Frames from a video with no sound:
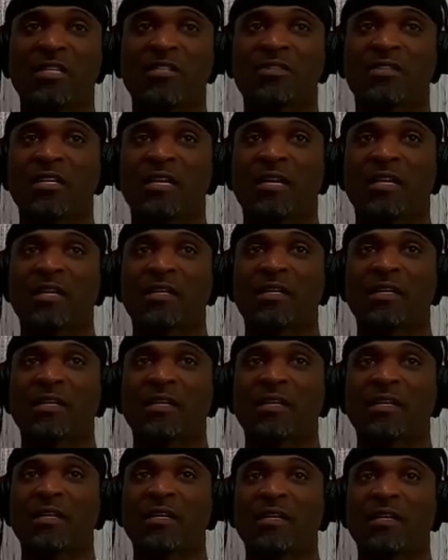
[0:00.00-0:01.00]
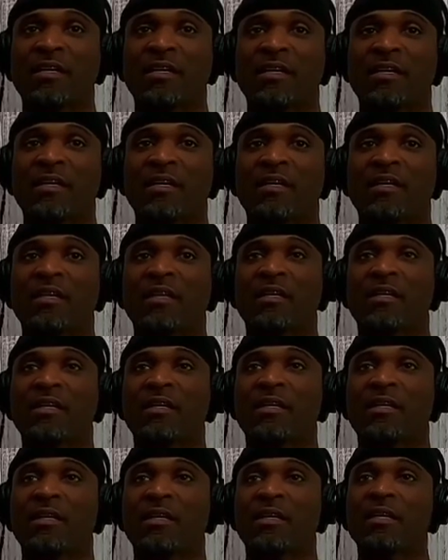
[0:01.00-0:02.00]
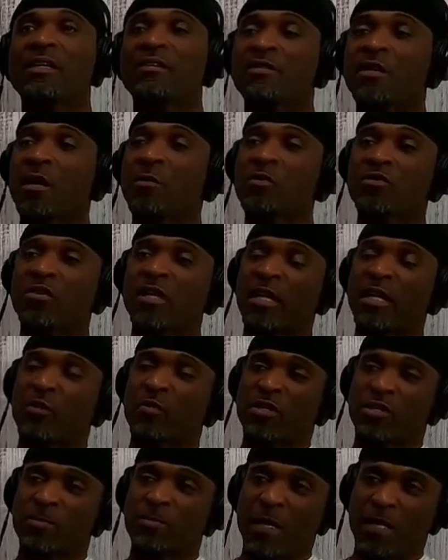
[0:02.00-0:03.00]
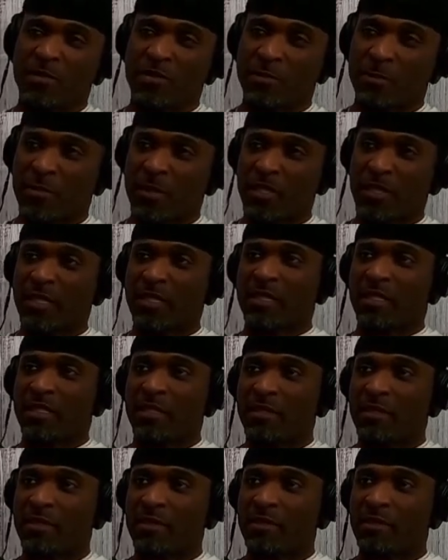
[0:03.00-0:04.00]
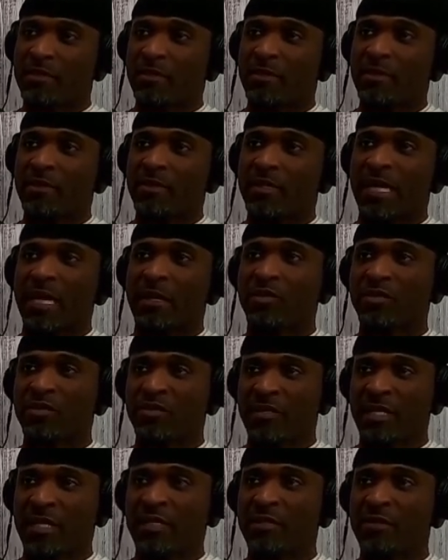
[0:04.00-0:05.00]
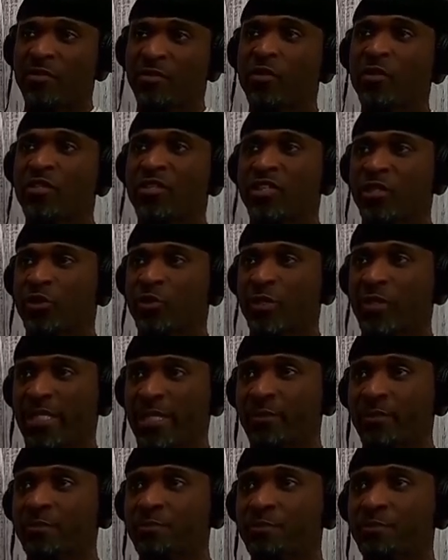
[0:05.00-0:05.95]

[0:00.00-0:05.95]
is like, it's almost like a responsibility. Yeah, I would say to that, a degree.